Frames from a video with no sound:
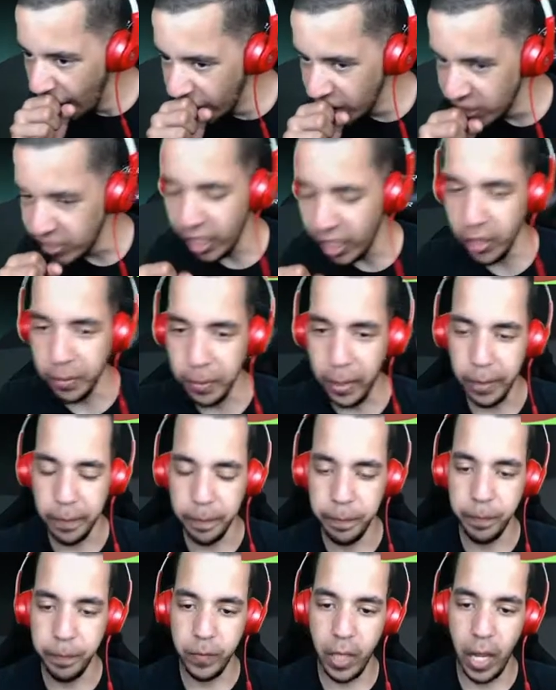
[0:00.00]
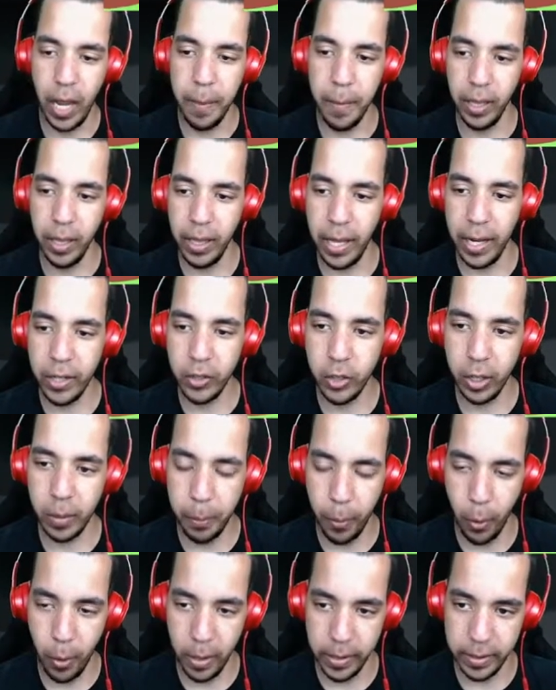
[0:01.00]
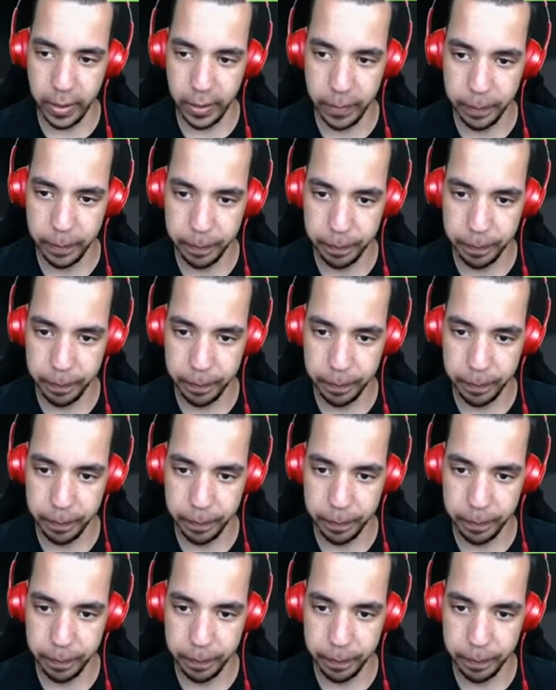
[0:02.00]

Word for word: Excuse me. I am electric poison.